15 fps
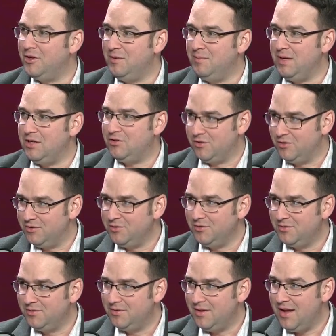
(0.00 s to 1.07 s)
to be
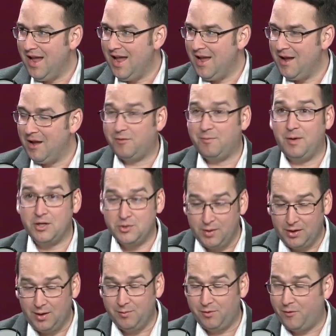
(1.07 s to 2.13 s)
true, especially when it
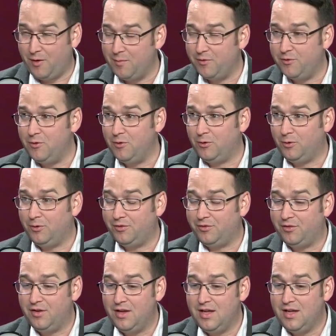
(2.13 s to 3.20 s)
comes to pharmaceuticals,
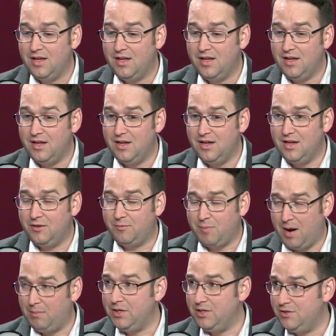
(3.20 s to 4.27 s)
it's
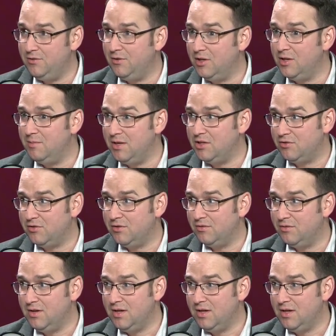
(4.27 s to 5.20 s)
probably too good to be true.